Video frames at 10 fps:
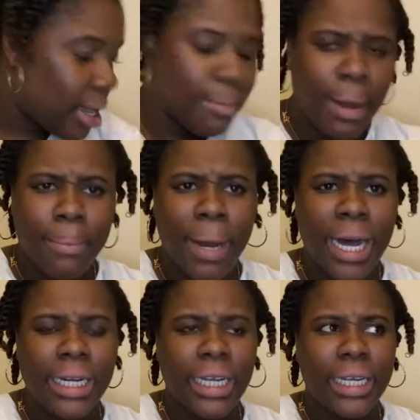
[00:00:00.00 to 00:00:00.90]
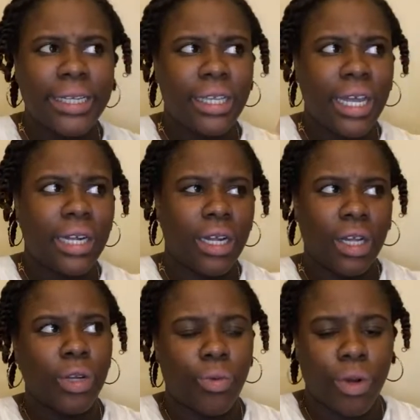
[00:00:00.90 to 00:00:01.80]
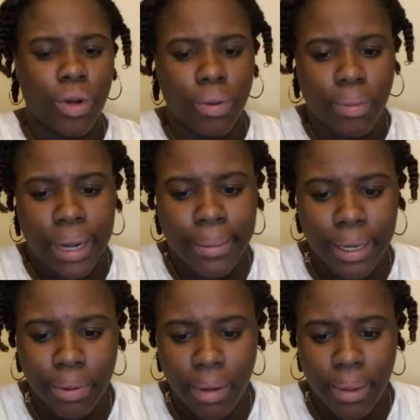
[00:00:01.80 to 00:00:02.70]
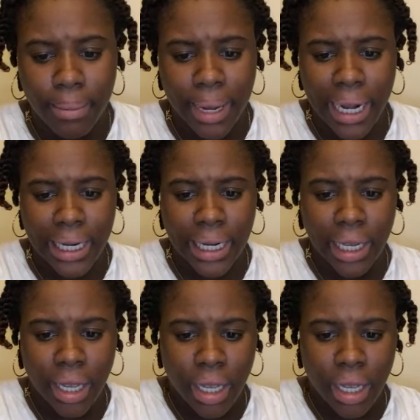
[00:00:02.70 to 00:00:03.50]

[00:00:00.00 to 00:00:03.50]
My bonnet is in the other room, but I'm about to put on my bonnet.